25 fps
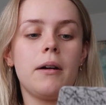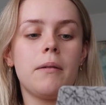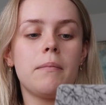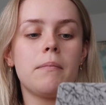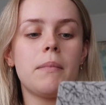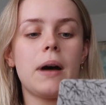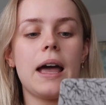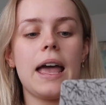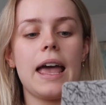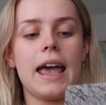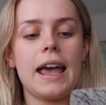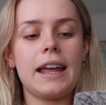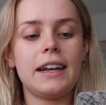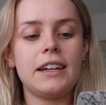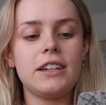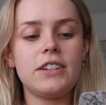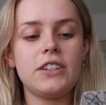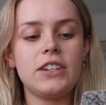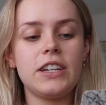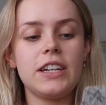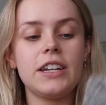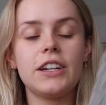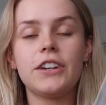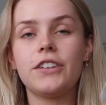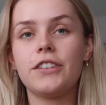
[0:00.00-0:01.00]
My
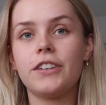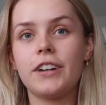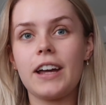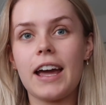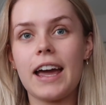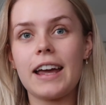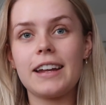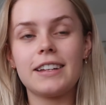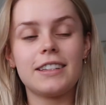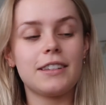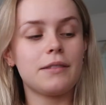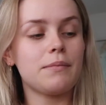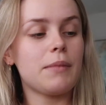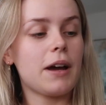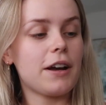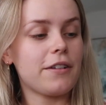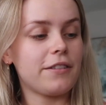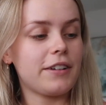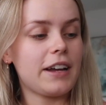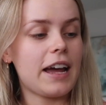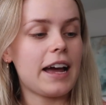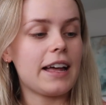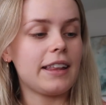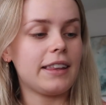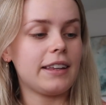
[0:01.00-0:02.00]
energy creates my
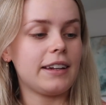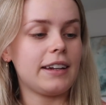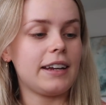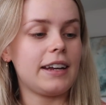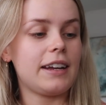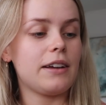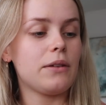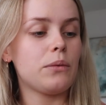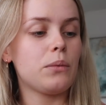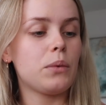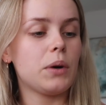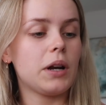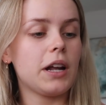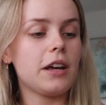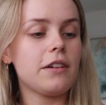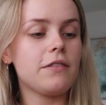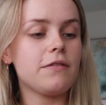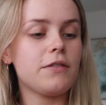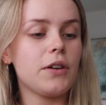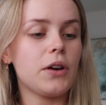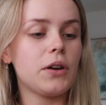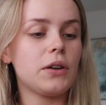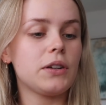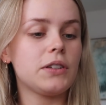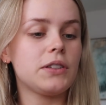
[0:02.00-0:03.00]
reality. What I
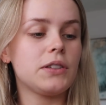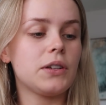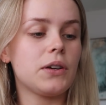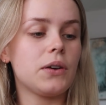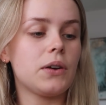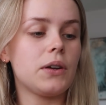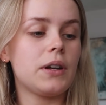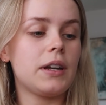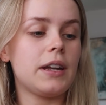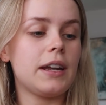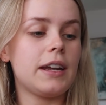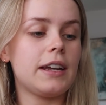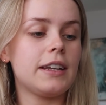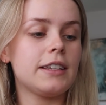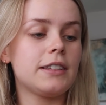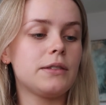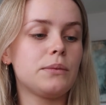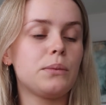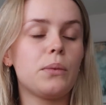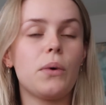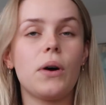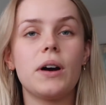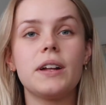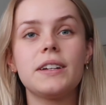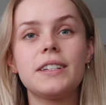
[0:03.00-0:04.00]
focus on is
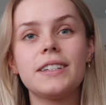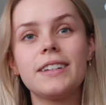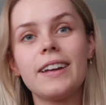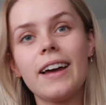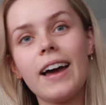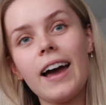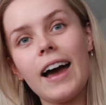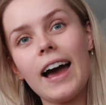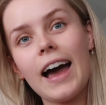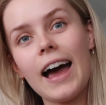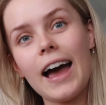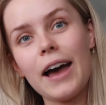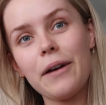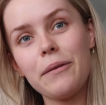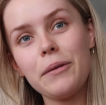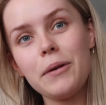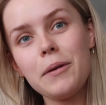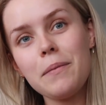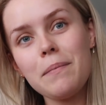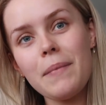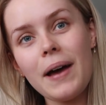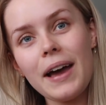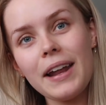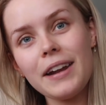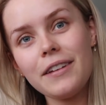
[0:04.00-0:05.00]
what I will
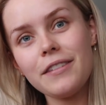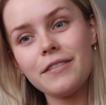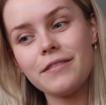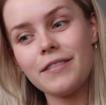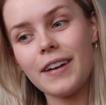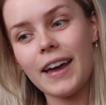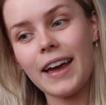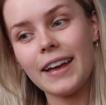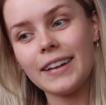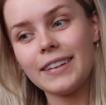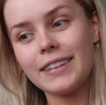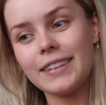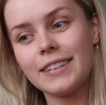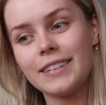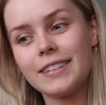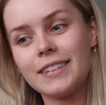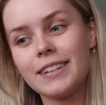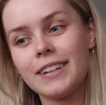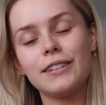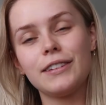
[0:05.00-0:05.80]
manifest.